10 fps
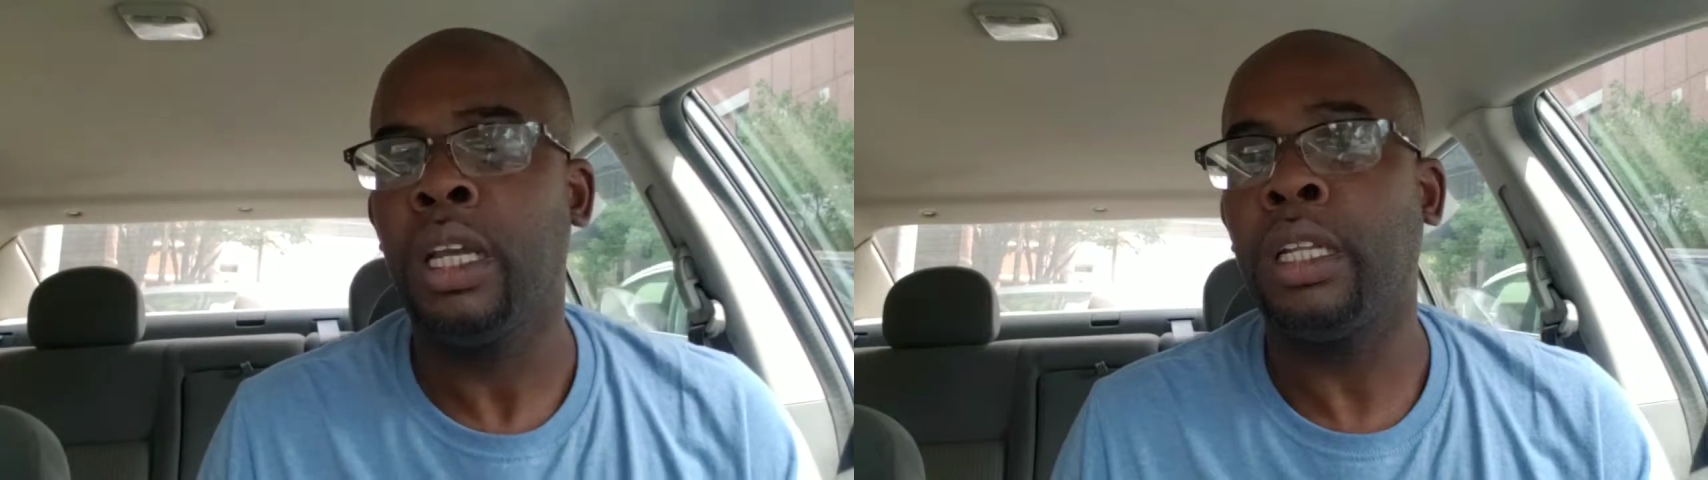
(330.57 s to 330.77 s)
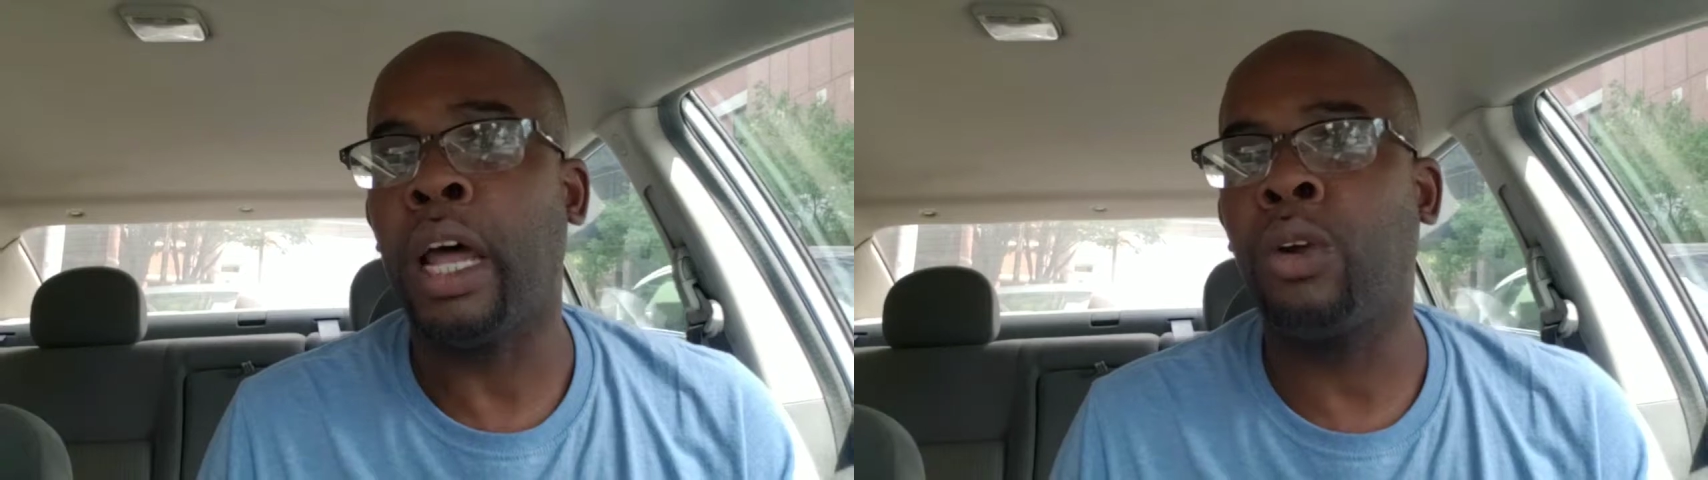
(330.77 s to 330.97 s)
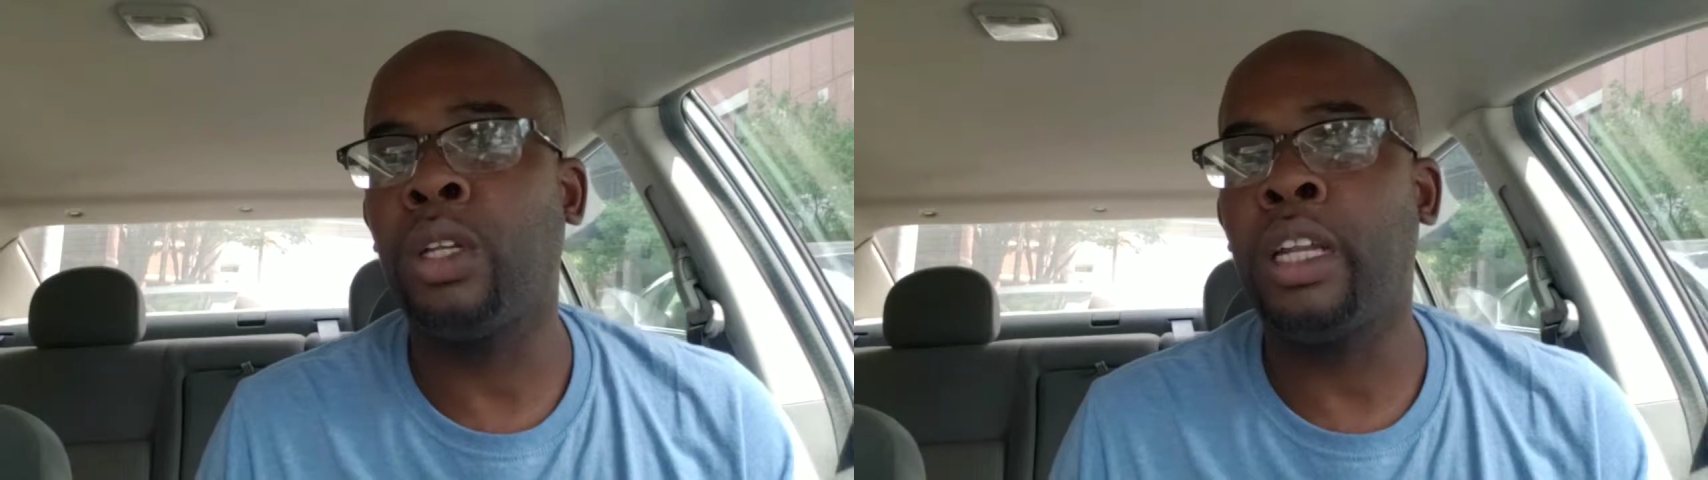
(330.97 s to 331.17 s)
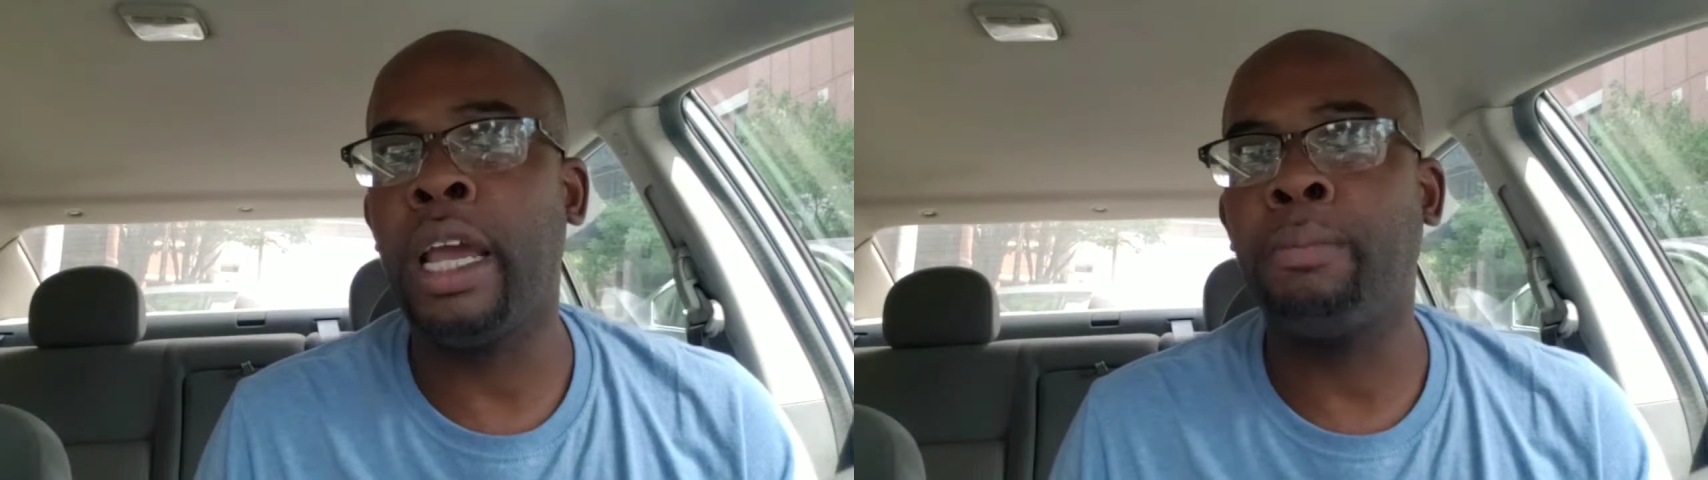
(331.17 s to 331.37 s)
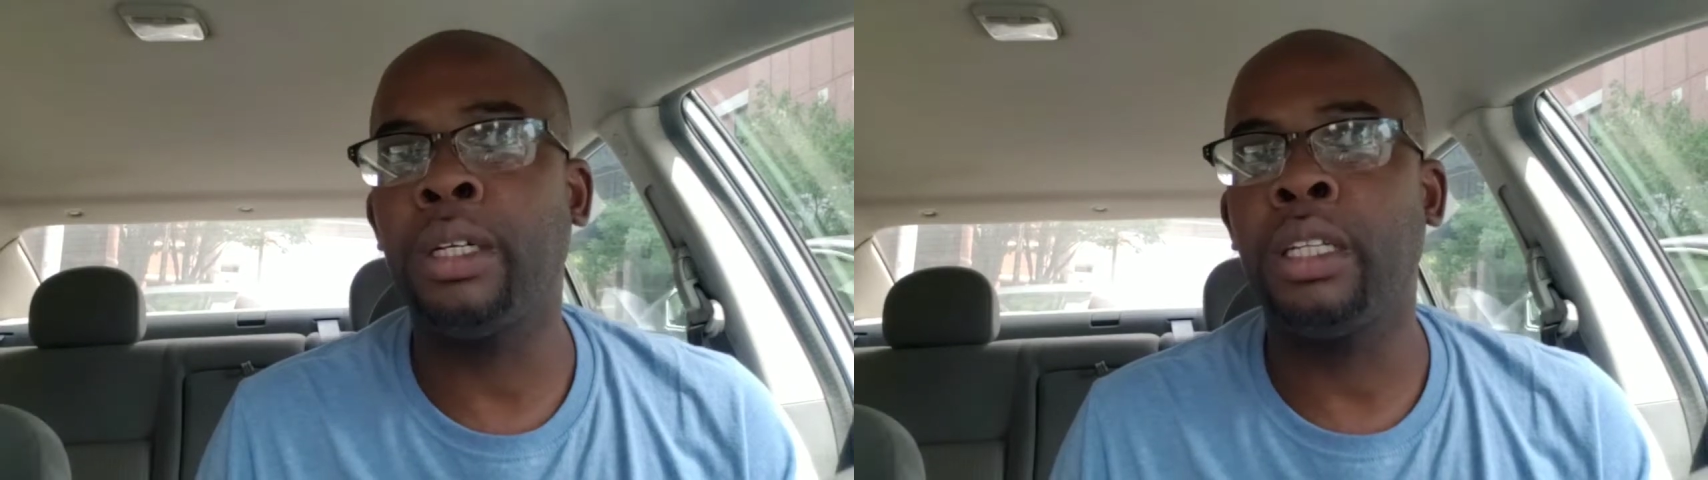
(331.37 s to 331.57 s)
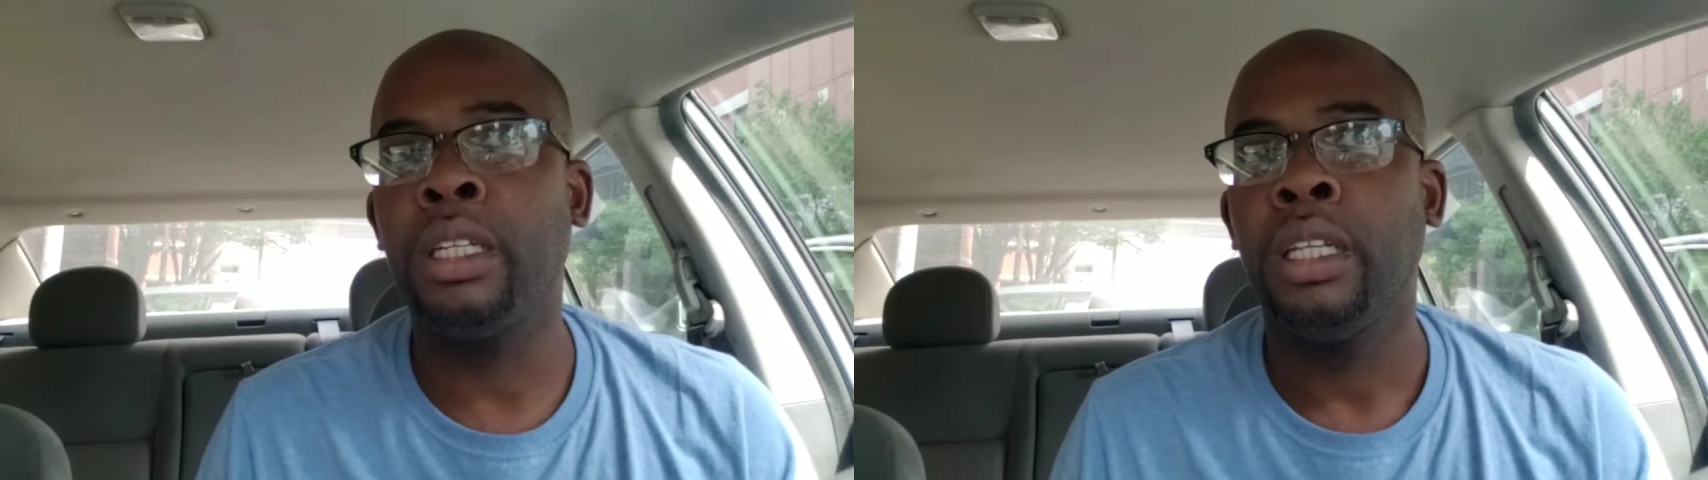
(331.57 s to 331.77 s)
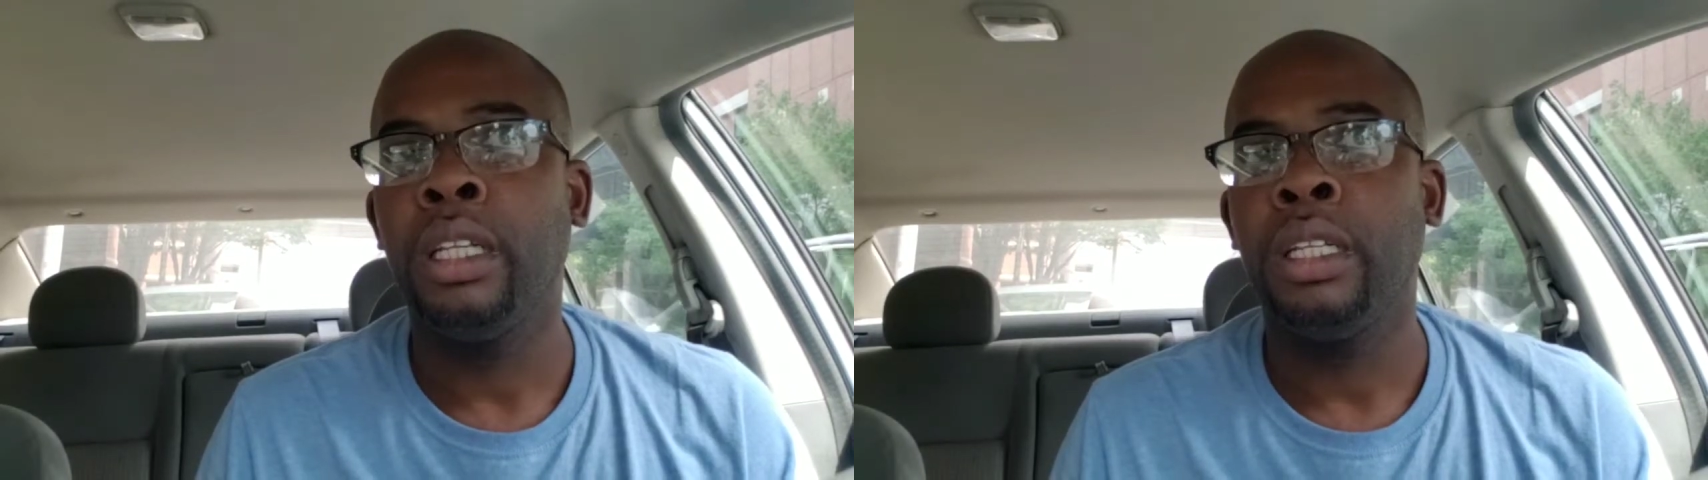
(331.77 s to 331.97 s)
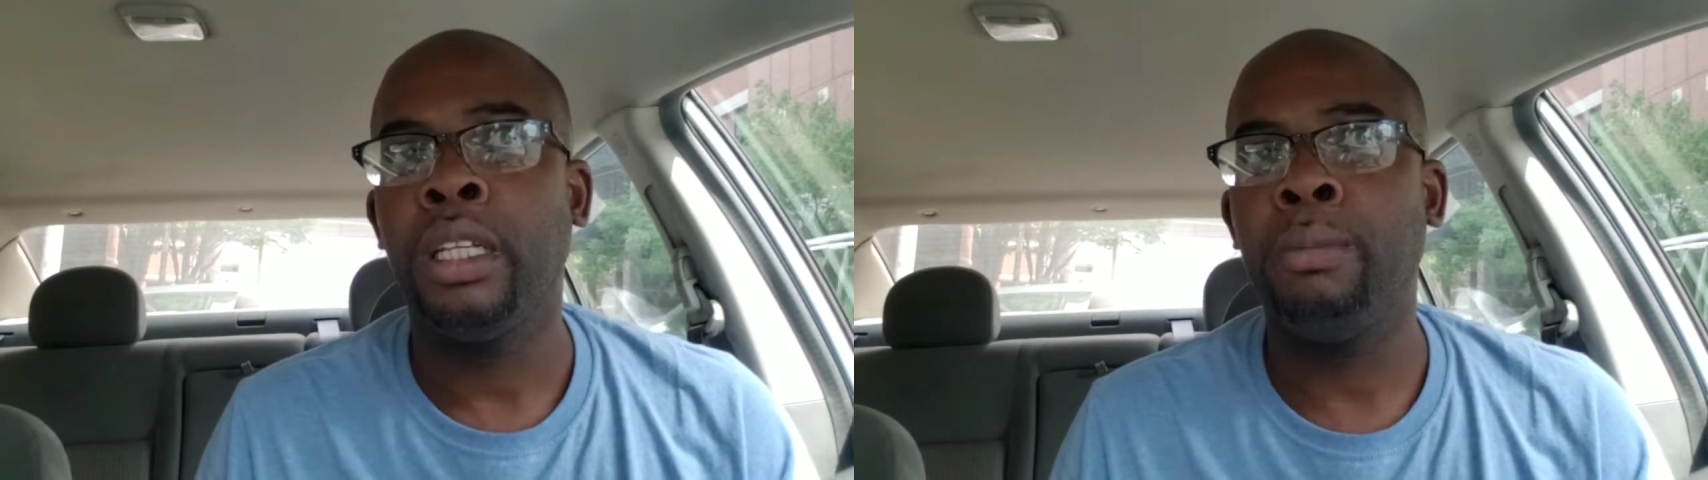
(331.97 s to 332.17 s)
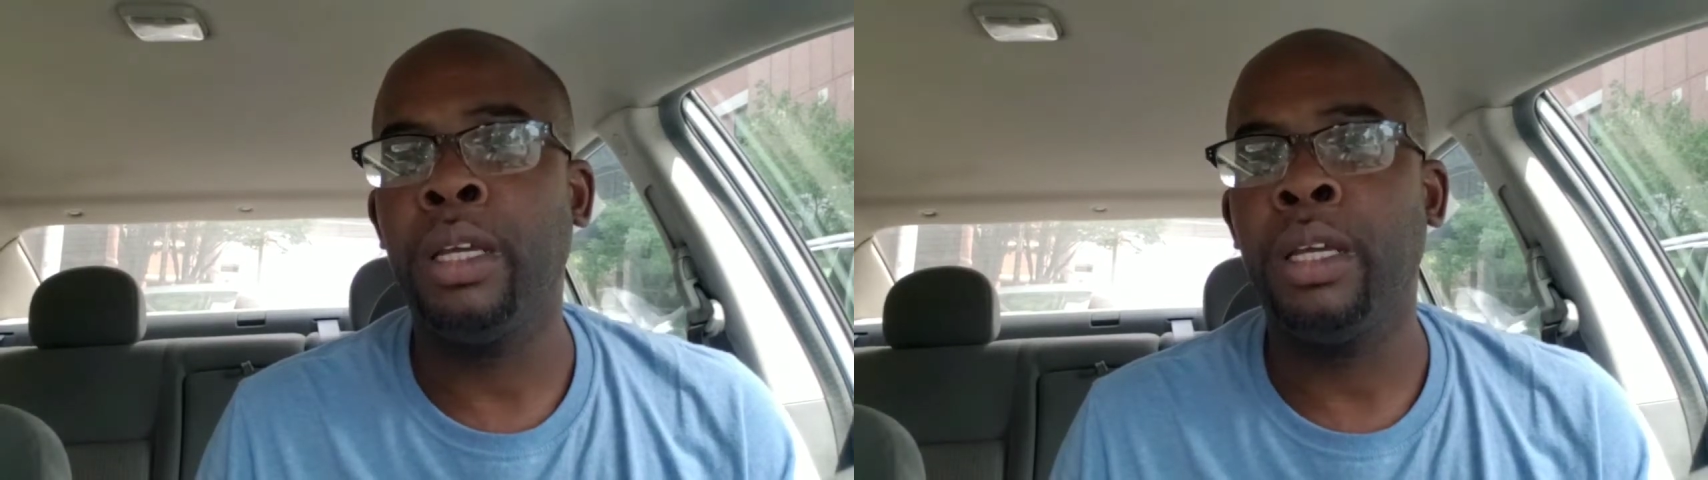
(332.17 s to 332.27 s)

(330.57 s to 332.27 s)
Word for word: Not only that, but let